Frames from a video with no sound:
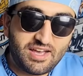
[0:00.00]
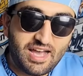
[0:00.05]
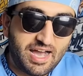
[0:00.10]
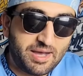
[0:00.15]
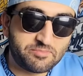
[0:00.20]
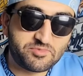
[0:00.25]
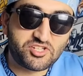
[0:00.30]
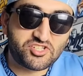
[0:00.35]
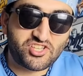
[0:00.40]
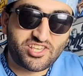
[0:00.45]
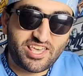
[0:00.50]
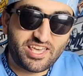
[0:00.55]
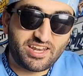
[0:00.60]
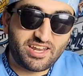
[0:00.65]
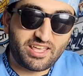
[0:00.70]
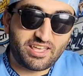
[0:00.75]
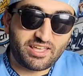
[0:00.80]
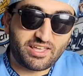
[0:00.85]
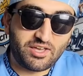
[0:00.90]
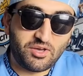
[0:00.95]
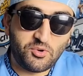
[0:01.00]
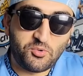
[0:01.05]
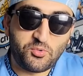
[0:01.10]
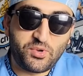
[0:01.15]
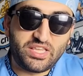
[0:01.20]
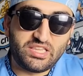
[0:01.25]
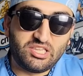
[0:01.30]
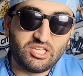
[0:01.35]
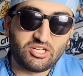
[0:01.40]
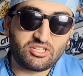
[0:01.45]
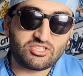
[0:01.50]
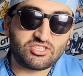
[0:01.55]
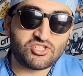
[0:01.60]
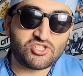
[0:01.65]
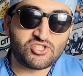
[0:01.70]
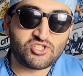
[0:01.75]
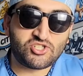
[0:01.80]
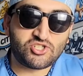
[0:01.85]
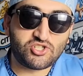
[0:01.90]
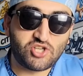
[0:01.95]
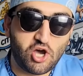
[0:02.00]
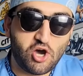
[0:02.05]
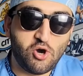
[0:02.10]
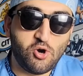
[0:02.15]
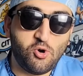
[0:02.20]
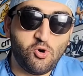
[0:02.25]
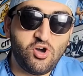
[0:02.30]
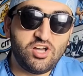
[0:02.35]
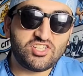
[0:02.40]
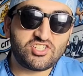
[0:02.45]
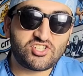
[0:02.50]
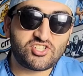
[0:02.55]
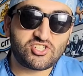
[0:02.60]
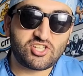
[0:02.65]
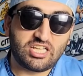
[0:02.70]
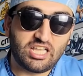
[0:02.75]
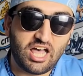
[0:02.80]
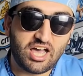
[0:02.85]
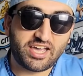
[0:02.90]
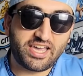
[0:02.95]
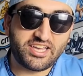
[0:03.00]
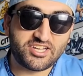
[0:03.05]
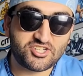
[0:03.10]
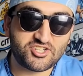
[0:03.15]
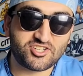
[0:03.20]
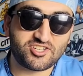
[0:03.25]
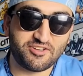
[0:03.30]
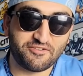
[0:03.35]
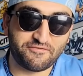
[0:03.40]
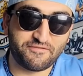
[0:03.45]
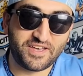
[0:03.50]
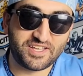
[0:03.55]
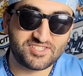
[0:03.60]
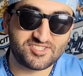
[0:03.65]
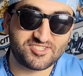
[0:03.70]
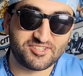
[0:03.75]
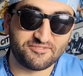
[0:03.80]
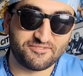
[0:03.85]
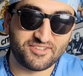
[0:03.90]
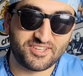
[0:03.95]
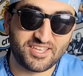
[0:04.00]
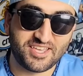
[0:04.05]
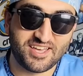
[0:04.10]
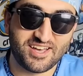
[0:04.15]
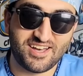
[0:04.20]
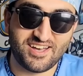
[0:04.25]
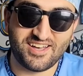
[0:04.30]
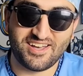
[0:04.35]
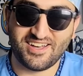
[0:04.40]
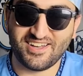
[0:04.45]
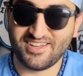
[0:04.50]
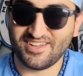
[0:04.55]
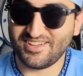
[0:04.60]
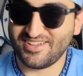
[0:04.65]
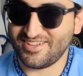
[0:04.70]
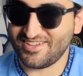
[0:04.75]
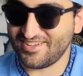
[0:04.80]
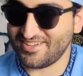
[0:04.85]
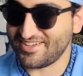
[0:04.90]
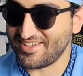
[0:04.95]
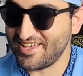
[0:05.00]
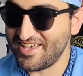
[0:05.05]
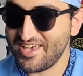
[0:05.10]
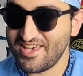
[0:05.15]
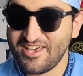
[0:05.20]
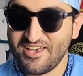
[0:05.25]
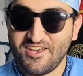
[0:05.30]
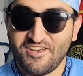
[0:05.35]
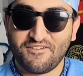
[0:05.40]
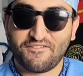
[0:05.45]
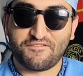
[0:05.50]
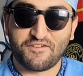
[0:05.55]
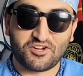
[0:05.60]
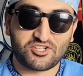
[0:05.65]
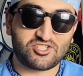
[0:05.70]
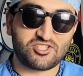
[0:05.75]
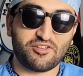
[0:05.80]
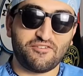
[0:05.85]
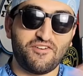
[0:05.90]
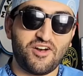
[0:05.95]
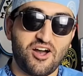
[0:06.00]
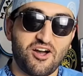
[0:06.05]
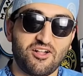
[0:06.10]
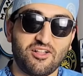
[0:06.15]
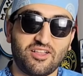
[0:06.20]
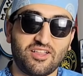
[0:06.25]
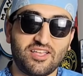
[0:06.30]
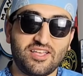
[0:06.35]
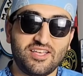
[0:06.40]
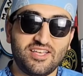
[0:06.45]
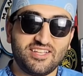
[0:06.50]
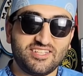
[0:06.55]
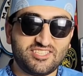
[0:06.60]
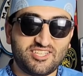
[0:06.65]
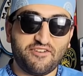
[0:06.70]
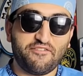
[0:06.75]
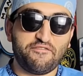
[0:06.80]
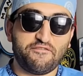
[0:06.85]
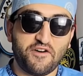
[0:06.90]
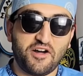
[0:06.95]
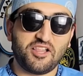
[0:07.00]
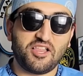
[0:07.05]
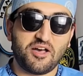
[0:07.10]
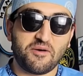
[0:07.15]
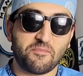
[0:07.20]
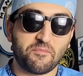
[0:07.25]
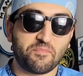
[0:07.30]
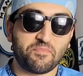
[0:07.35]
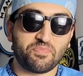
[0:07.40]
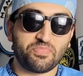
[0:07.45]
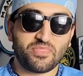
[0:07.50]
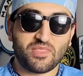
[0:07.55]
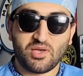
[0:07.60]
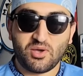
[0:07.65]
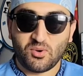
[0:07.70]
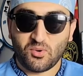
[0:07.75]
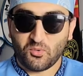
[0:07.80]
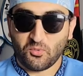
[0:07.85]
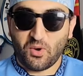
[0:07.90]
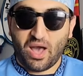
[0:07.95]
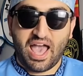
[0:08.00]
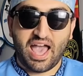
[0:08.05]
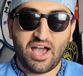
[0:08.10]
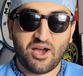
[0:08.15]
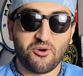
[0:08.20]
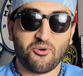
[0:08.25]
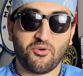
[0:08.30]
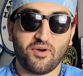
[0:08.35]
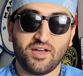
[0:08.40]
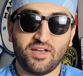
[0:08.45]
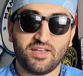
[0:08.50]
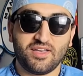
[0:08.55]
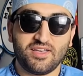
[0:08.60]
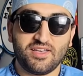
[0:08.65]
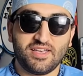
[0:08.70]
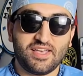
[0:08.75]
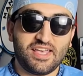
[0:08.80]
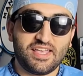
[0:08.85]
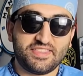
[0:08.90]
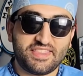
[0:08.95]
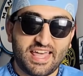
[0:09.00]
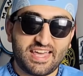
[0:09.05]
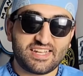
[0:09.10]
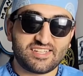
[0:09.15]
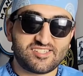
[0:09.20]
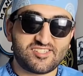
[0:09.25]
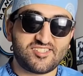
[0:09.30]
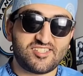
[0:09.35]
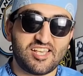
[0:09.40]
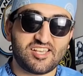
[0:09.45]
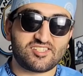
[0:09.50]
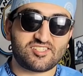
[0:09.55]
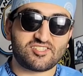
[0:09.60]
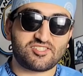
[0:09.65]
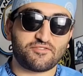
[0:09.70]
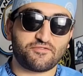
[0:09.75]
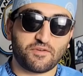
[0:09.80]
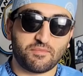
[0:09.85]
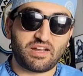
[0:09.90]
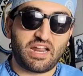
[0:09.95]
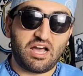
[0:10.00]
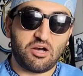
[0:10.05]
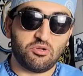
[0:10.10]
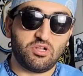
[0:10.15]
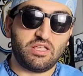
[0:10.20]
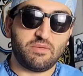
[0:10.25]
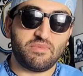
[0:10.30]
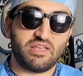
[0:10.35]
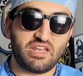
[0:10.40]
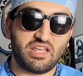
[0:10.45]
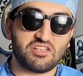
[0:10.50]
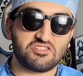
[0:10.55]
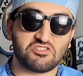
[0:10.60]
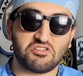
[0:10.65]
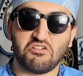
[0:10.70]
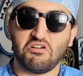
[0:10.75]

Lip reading: I'm just kidding. We looked so sluggish defensively. First of all, to Fulham. Wow. That assist from Raul Jimenez.